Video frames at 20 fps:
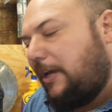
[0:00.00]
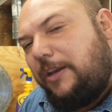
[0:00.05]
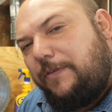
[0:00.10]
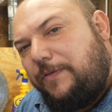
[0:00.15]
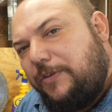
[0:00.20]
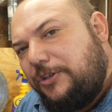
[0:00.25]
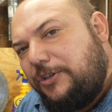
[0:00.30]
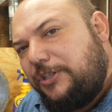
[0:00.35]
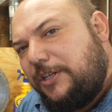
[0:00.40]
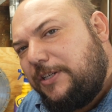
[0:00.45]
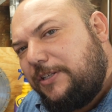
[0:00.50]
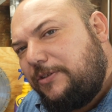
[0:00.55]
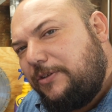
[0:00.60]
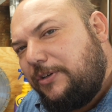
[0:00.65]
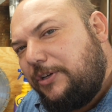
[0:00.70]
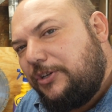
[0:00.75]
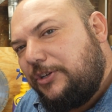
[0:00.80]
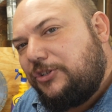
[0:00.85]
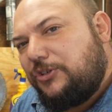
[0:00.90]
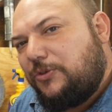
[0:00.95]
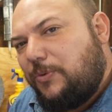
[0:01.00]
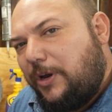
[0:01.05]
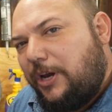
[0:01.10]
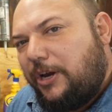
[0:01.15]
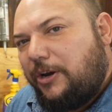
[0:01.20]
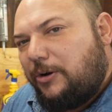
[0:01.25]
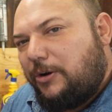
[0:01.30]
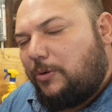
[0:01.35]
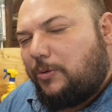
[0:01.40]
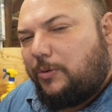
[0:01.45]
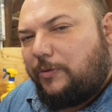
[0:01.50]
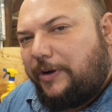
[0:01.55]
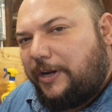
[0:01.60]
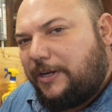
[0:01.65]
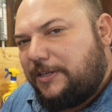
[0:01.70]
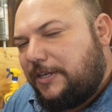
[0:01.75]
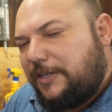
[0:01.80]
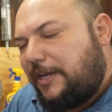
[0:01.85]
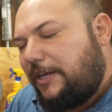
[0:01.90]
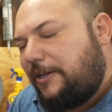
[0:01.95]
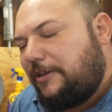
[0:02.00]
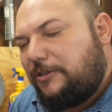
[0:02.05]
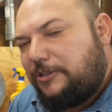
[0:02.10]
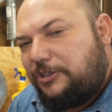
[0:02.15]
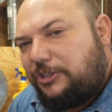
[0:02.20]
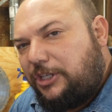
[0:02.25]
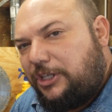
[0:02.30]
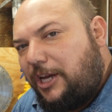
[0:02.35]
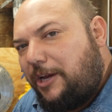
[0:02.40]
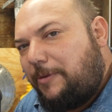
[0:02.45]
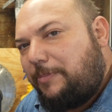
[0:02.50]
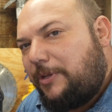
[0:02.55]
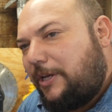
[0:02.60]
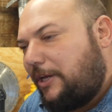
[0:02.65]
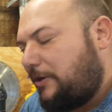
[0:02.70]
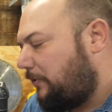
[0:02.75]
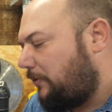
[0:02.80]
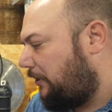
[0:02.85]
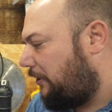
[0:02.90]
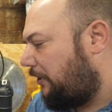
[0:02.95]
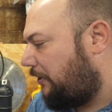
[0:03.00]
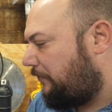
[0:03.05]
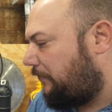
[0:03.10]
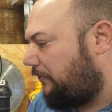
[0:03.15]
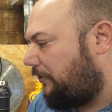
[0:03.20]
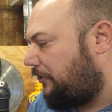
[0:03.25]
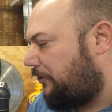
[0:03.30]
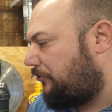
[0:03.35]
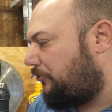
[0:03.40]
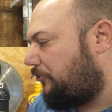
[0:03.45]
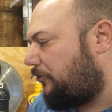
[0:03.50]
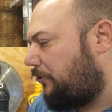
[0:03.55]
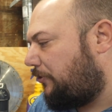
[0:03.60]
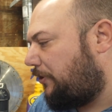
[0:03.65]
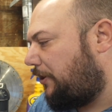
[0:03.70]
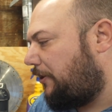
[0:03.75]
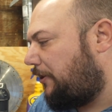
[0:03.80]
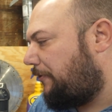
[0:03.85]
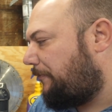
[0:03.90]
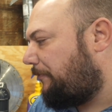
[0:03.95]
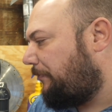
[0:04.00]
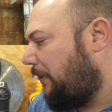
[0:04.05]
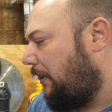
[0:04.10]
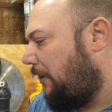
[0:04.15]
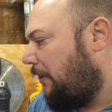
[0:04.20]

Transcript: And if you're just doing a square or rectangular shape like we did for this drone here,